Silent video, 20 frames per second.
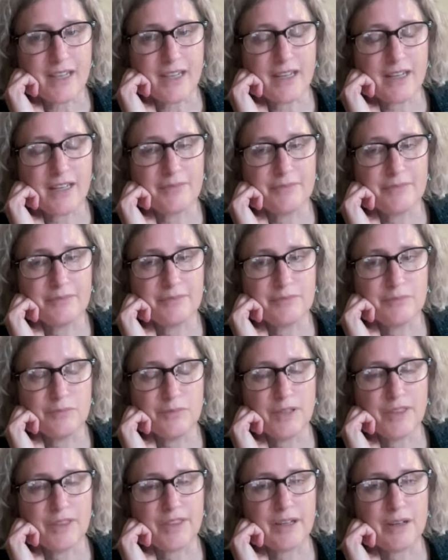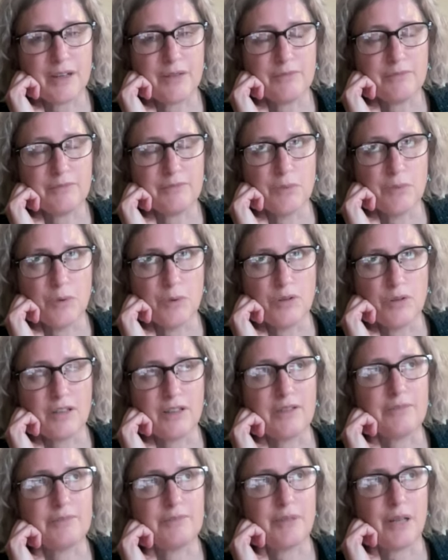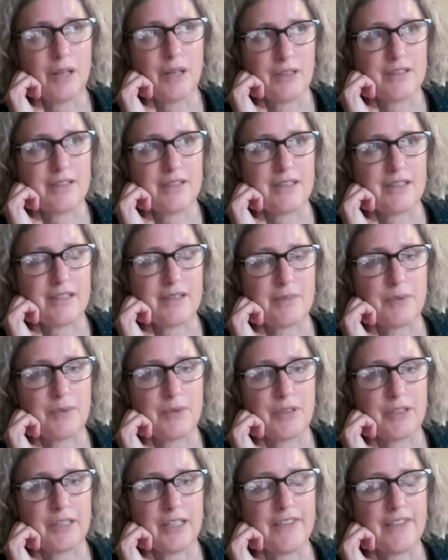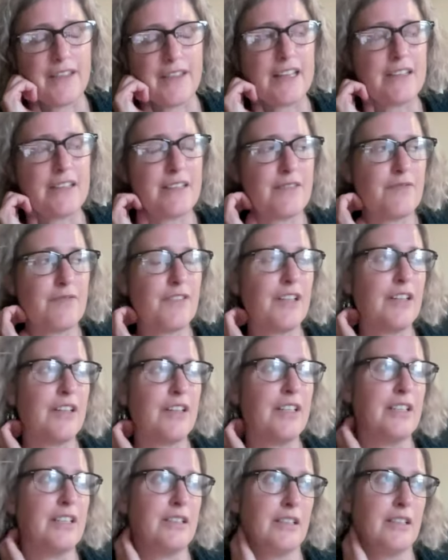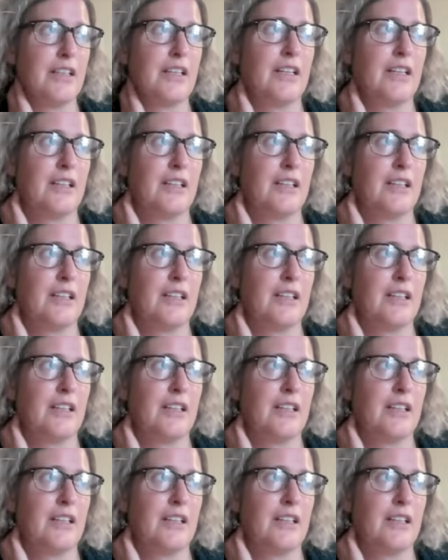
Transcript: um, without more policy support and that's very